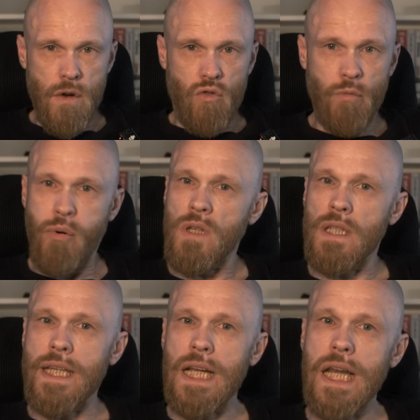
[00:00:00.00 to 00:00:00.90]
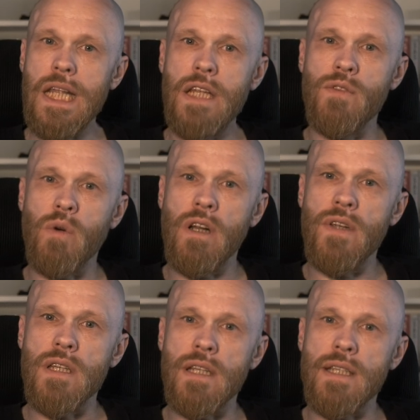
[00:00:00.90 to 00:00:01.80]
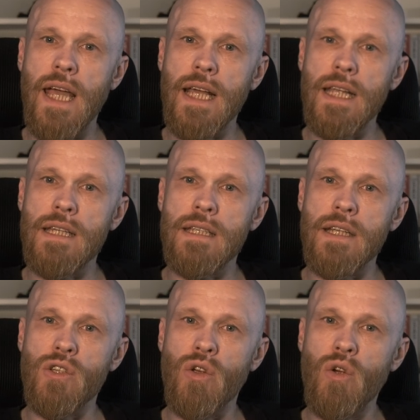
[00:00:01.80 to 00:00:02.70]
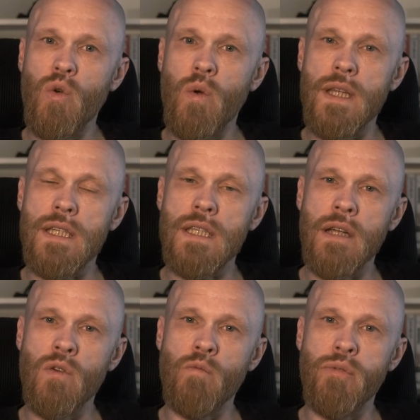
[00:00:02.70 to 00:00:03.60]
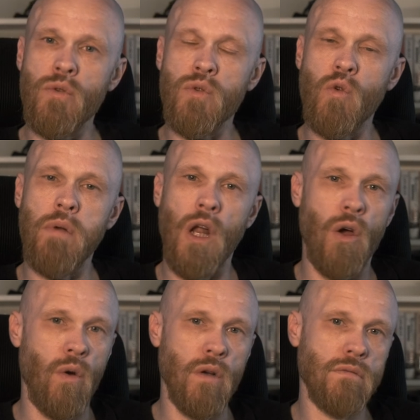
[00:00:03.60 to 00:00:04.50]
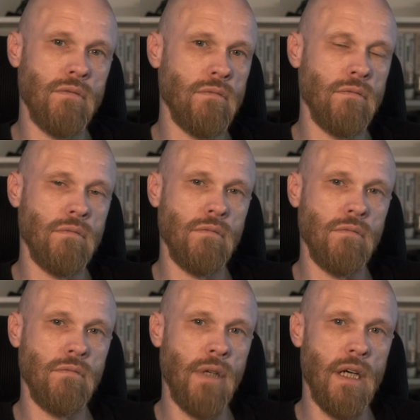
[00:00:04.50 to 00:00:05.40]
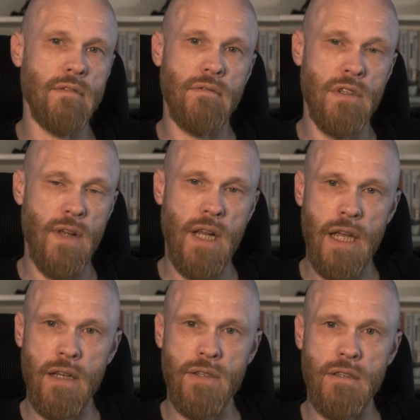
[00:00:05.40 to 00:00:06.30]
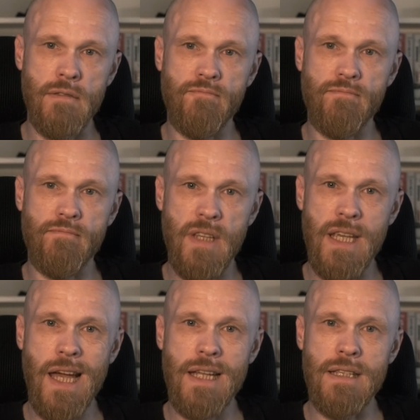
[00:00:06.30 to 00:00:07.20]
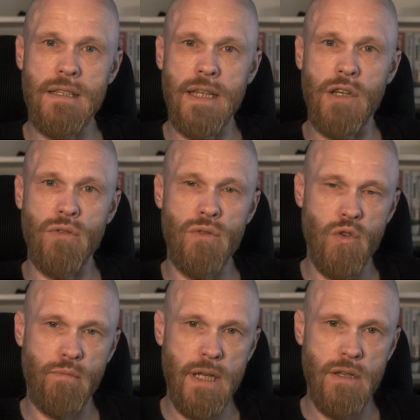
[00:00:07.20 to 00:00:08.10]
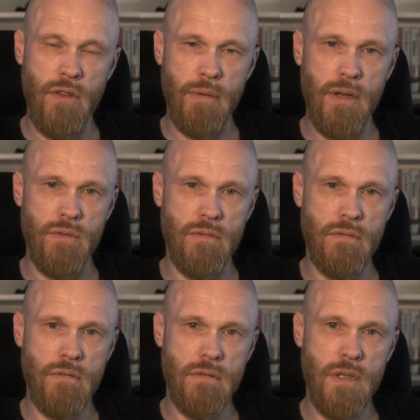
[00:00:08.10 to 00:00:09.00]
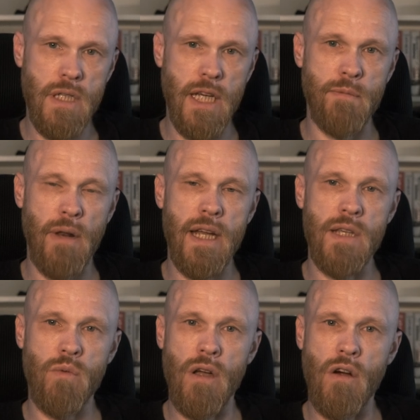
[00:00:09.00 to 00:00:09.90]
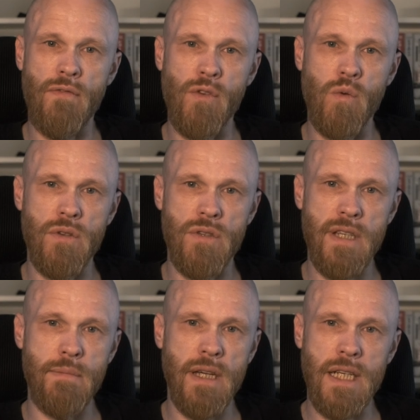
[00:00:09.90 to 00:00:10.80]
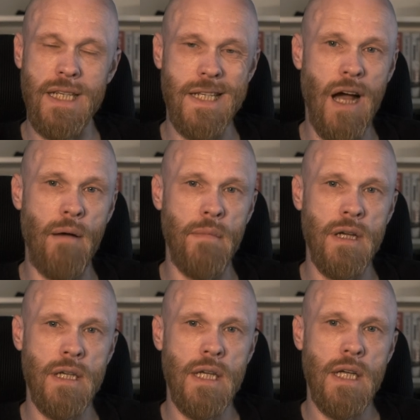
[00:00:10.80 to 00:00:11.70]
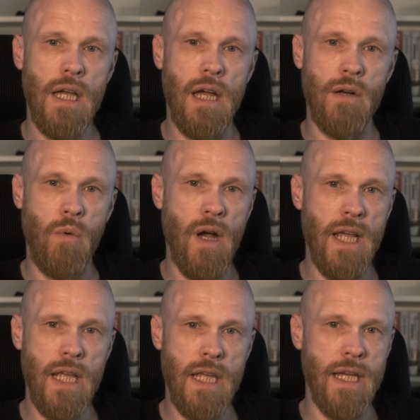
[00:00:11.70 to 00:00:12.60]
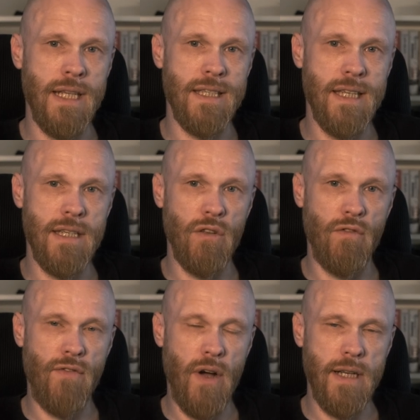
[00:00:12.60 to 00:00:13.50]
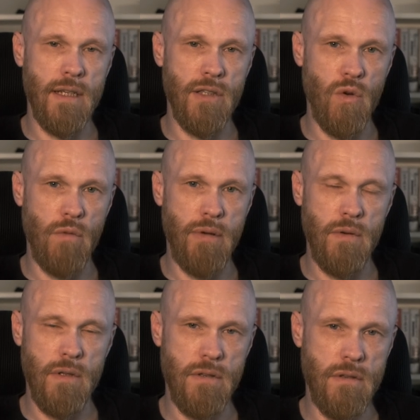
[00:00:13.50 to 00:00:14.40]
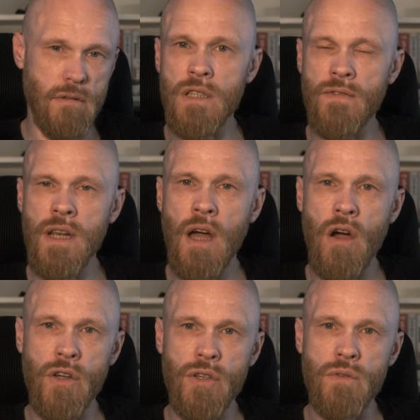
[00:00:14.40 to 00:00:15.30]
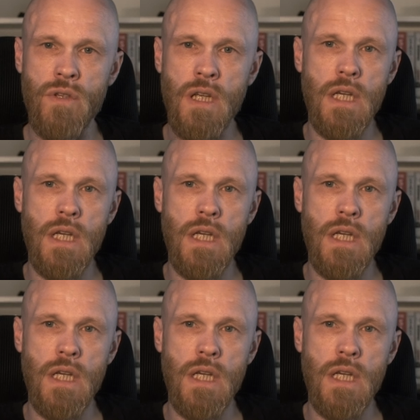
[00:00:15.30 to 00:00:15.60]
reportedly cleaves one of his antagonists in two with a single brutal blow. But Sven Angson, he adds a crucial piece of the puzzle. He explains why Offa was seemingly dumb and why he insisted on fighting two opponents. Sven argues